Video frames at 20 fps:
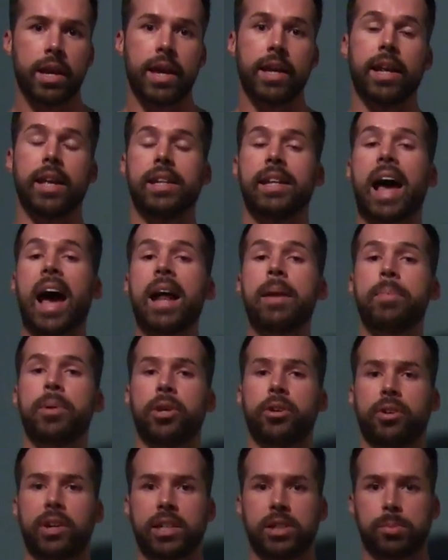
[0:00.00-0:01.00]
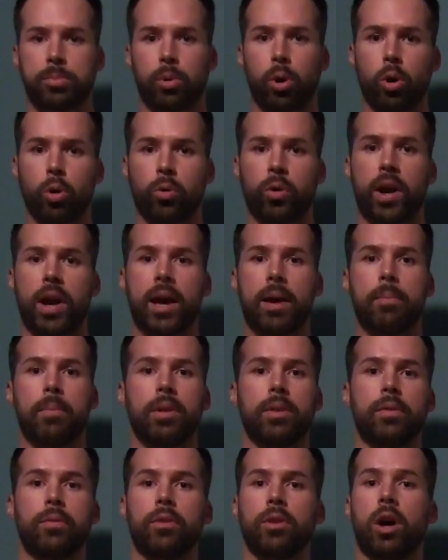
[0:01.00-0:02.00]
In a non-periodized
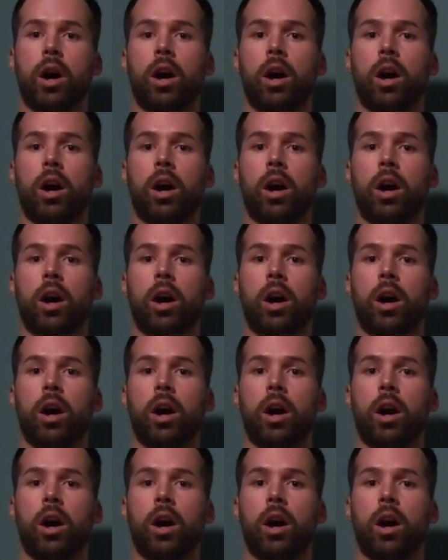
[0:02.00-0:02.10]
program,